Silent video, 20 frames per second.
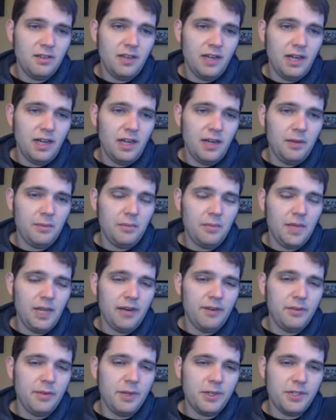And
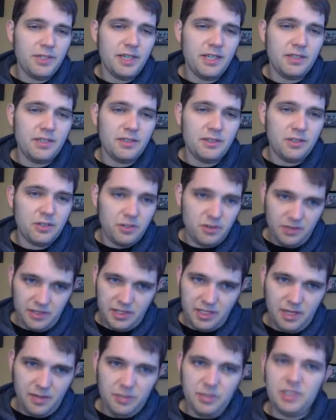every patient has an
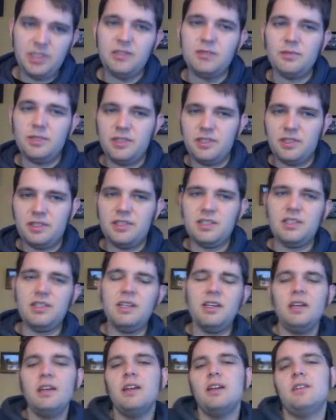insurance company, which is